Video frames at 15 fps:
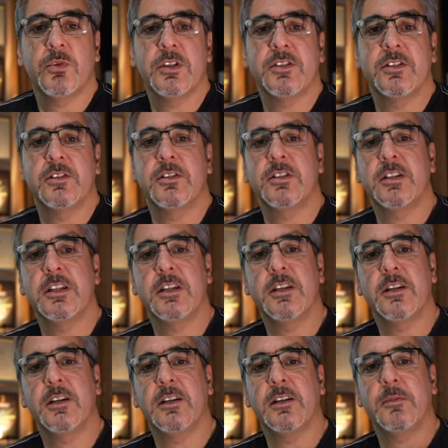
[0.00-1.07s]

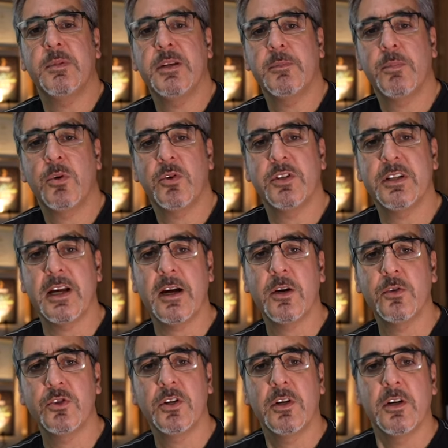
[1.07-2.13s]
recently being pointed
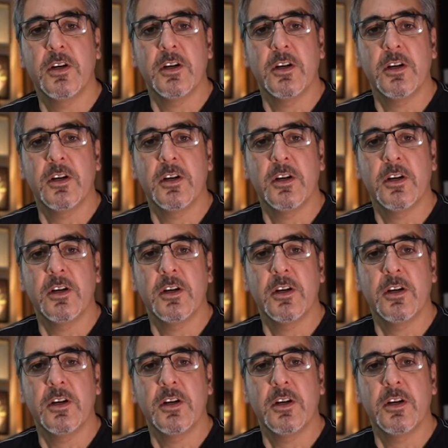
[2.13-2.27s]
out